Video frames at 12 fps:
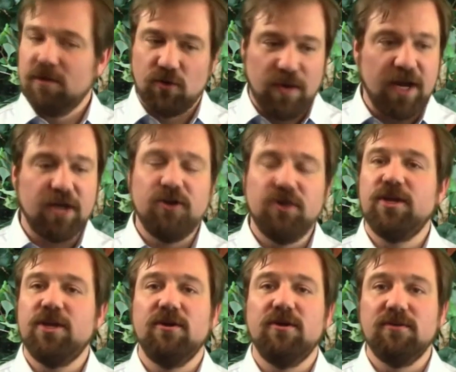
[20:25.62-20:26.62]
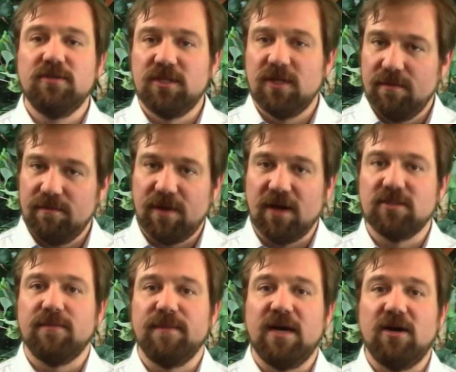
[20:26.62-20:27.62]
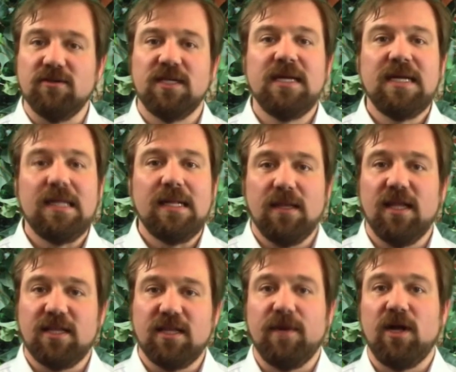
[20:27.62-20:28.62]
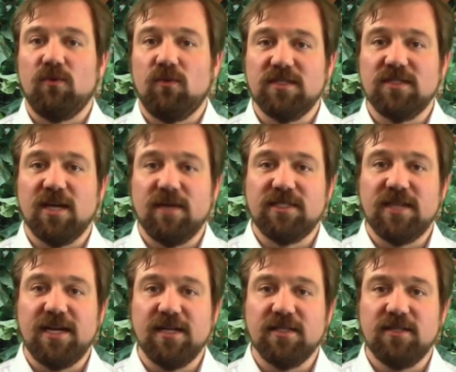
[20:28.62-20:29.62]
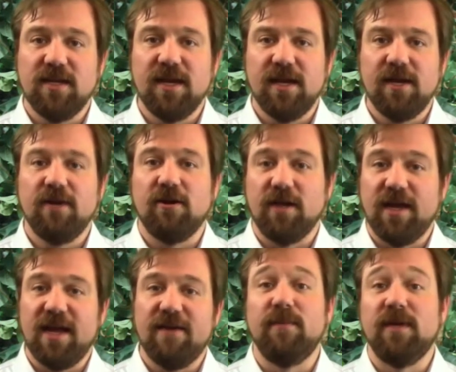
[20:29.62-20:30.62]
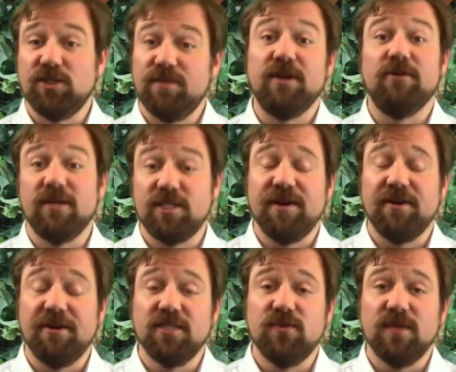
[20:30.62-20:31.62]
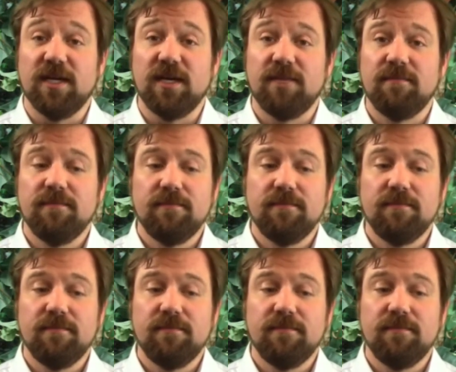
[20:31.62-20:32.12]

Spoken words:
Create new queues, parse them out, let them all run simultaneously. You're going to have a much better experience with that.